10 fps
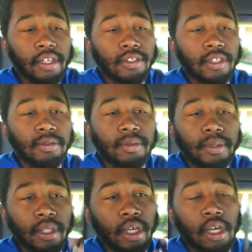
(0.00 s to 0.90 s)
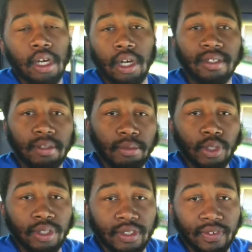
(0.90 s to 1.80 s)
So when we on the
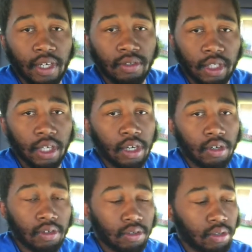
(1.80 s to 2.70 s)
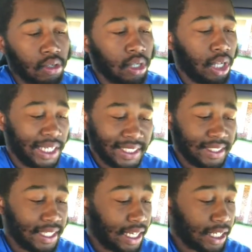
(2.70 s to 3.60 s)
move, on the go, it
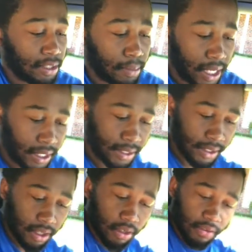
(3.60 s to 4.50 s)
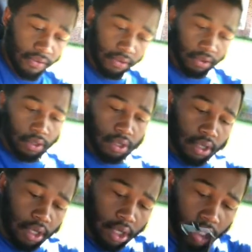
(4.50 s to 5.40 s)
stands by itself.
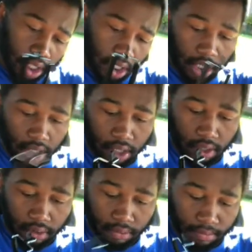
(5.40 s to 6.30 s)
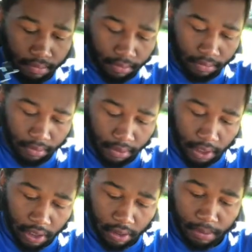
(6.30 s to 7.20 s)
And a
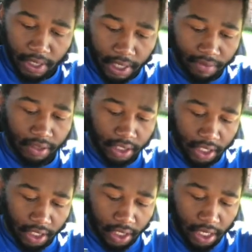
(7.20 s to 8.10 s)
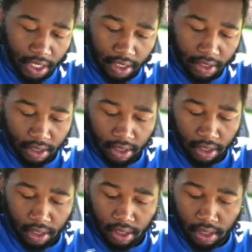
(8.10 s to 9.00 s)
little bit of everything, guys.
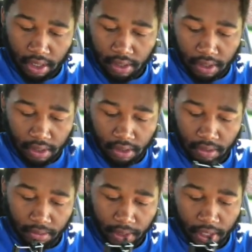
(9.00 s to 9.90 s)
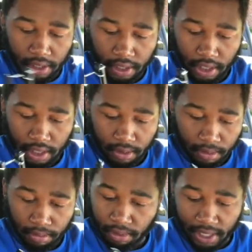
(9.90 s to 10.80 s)
So we're only in the
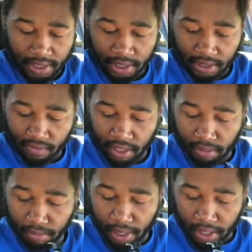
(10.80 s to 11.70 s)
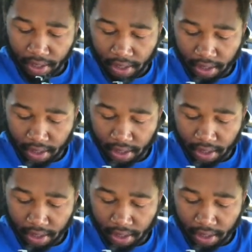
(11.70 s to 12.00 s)
process of getting better.